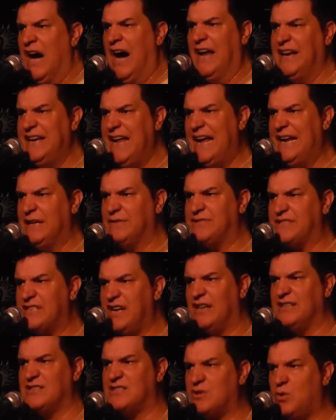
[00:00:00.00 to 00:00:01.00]
a native
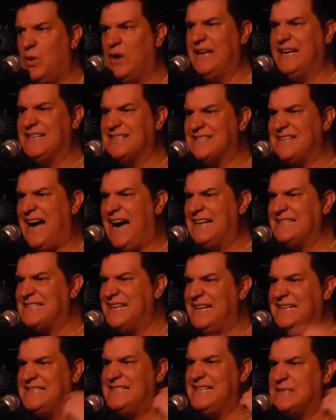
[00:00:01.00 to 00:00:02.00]
son squinting his eyes
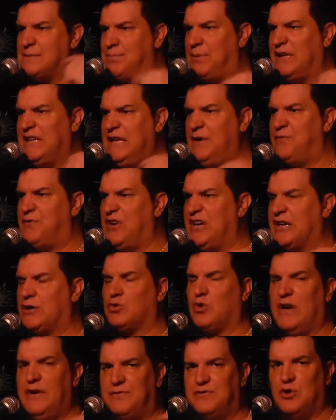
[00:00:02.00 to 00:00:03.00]
in a disbelief and a
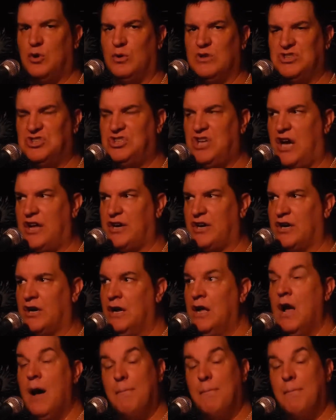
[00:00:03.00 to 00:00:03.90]
grief to a shudder.